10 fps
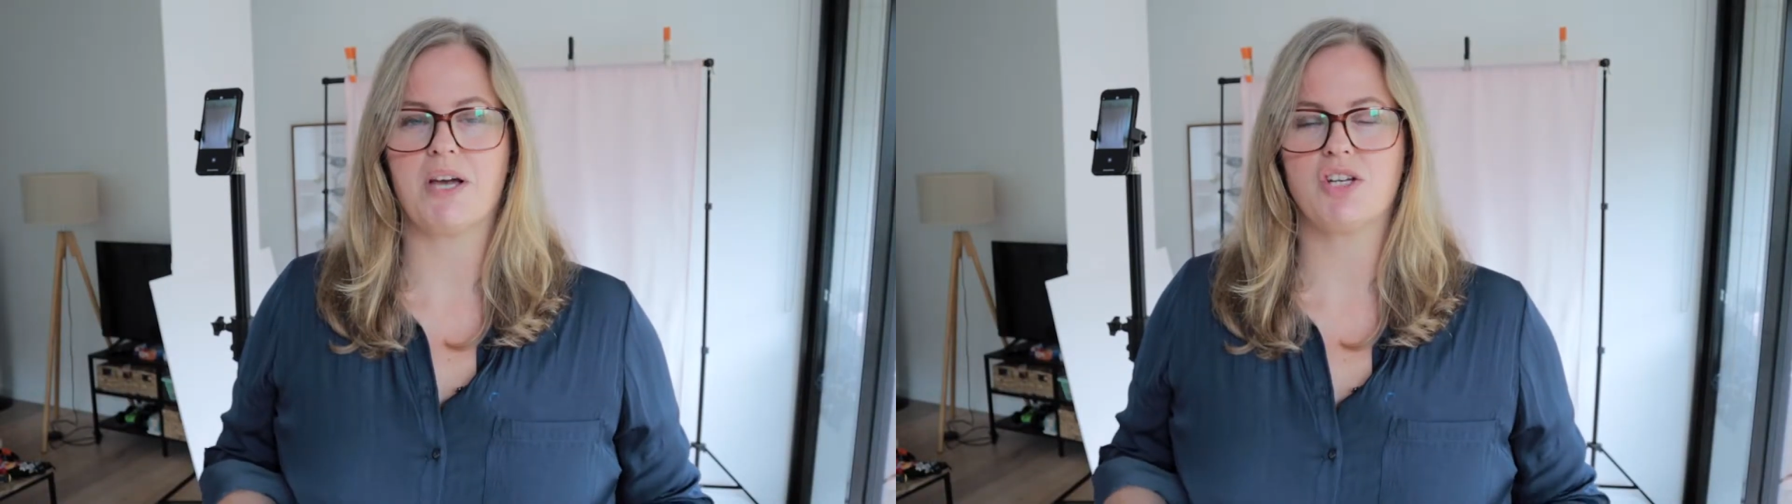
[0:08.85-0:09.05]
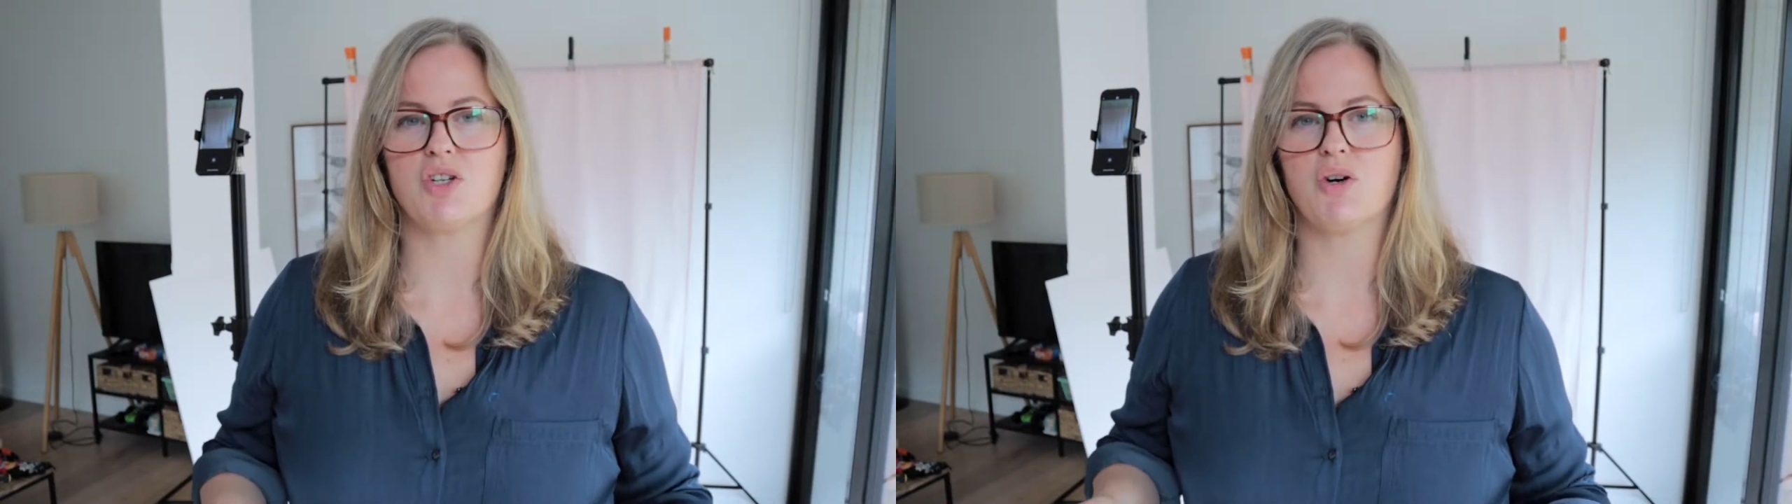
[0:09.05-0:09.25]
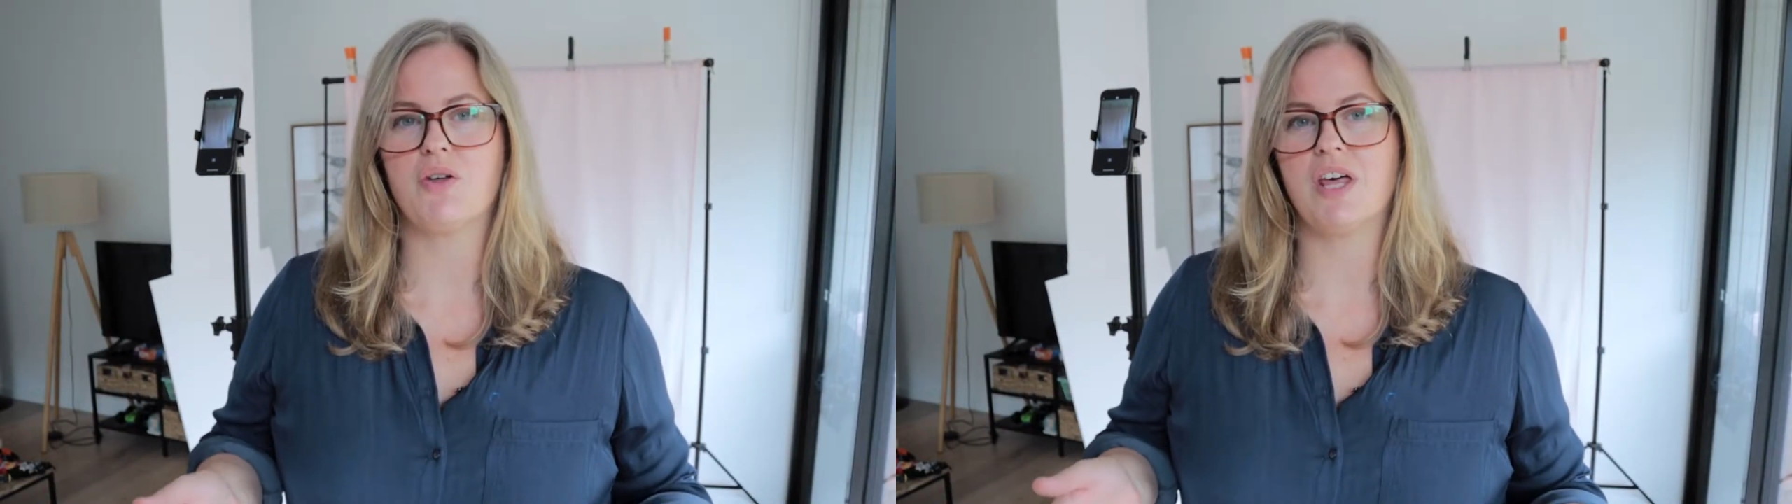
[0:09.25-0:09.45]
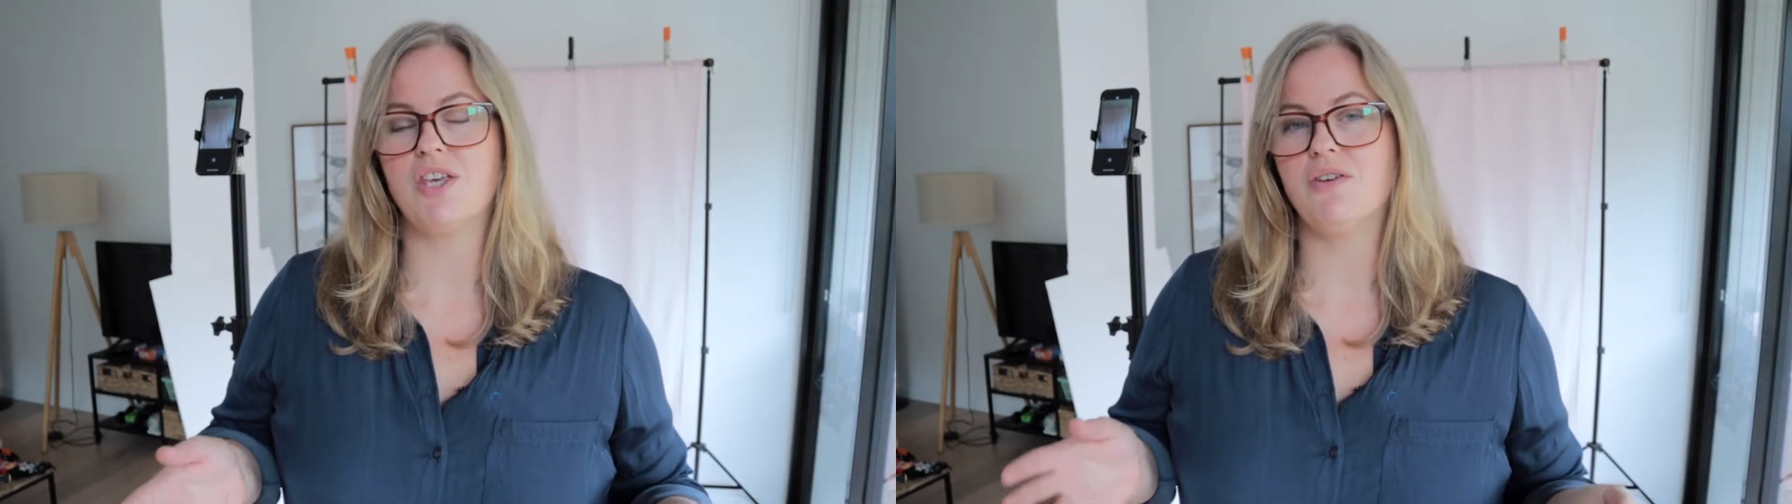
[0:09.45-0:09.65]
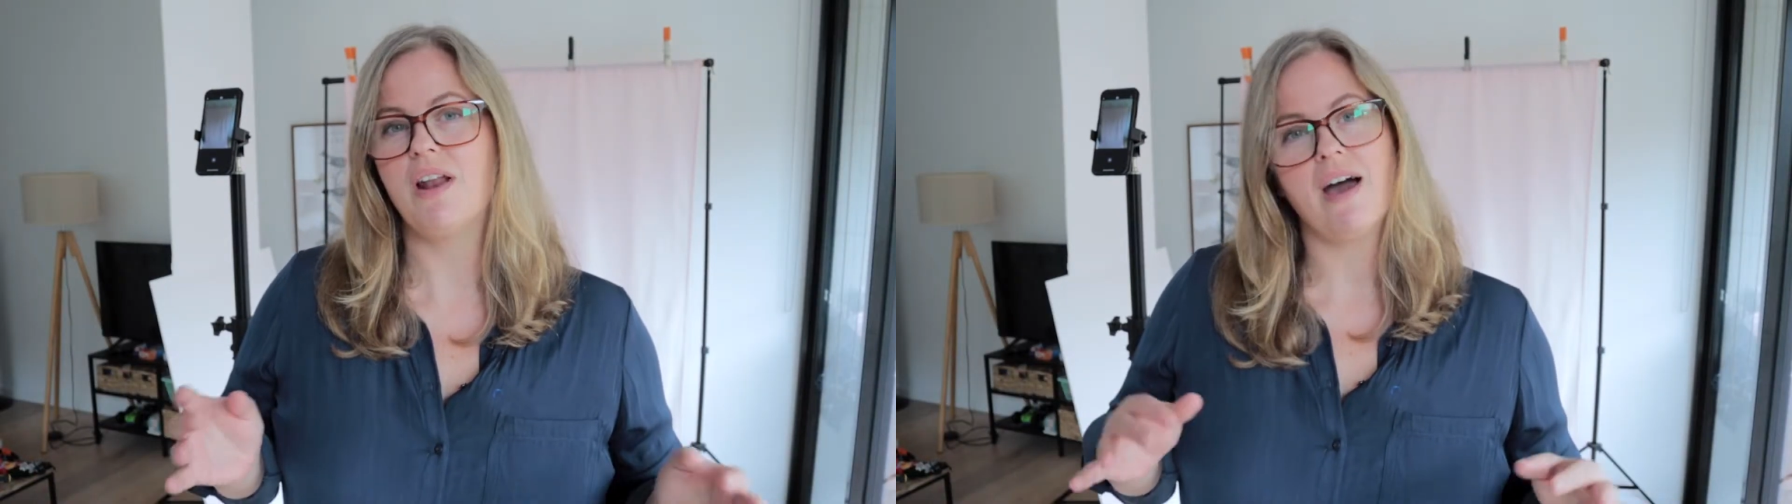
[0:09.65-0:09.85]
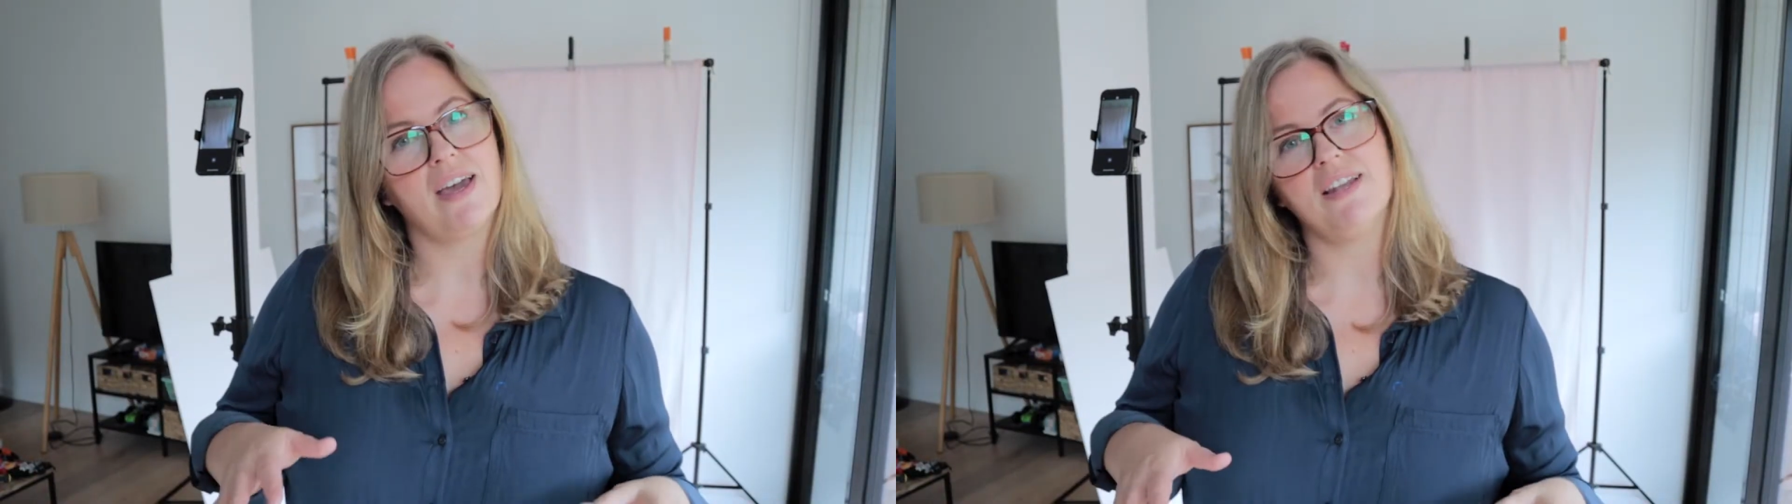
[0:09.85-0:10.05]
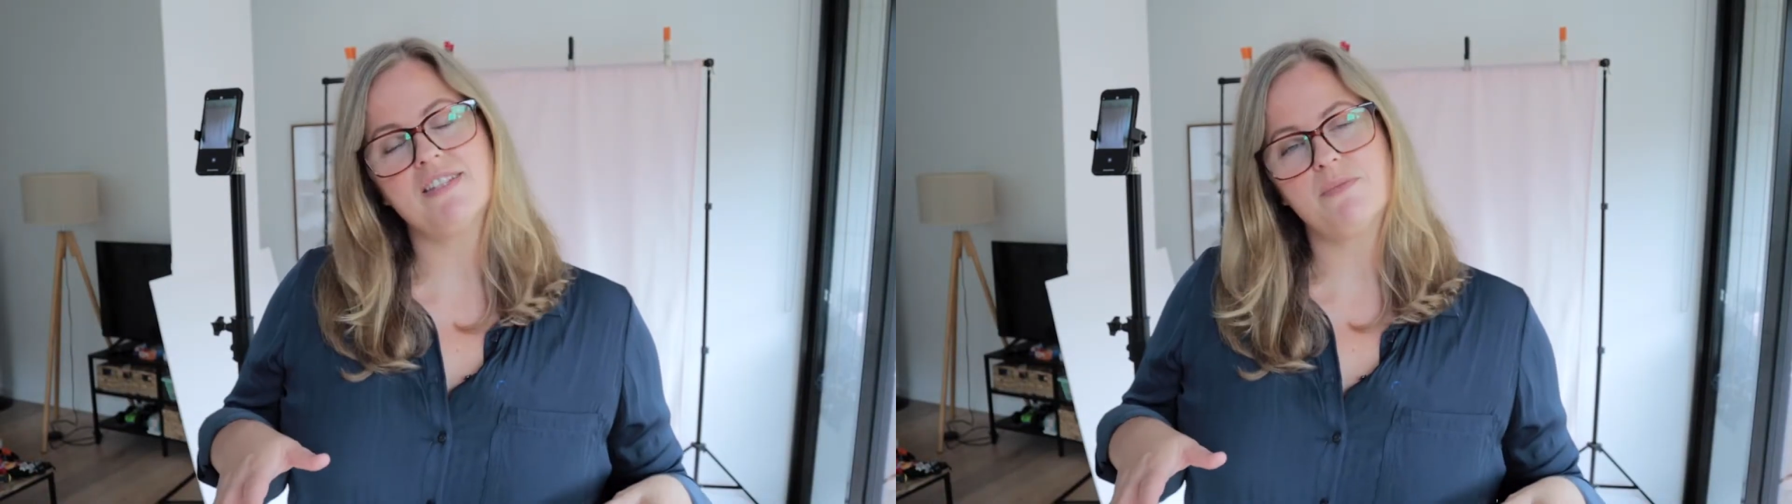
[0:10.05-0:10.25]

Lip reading: make sure that you like and